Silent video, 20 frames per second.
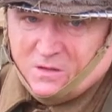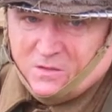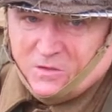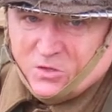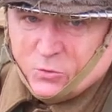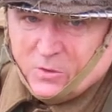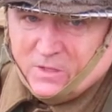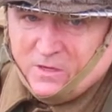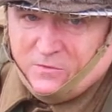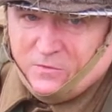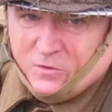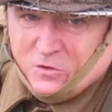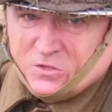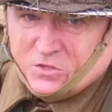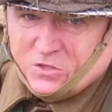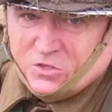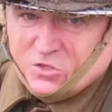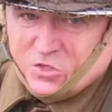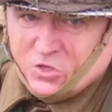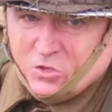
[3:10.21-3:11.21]
the
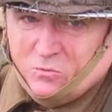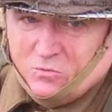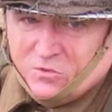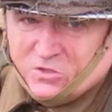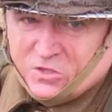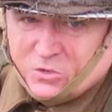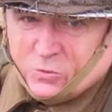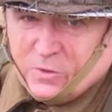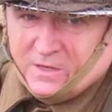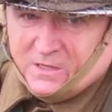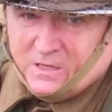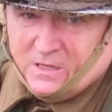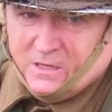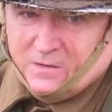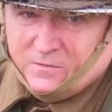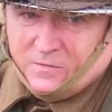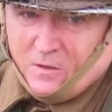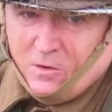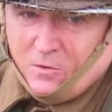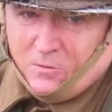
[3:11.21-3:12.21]
21st of June to the
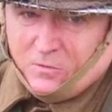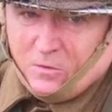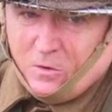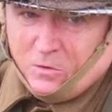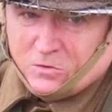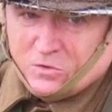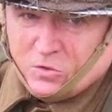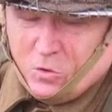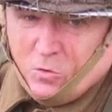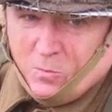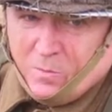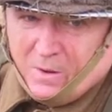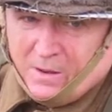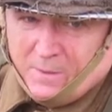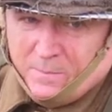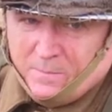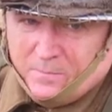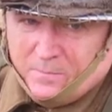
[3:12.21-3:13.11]
20th of October,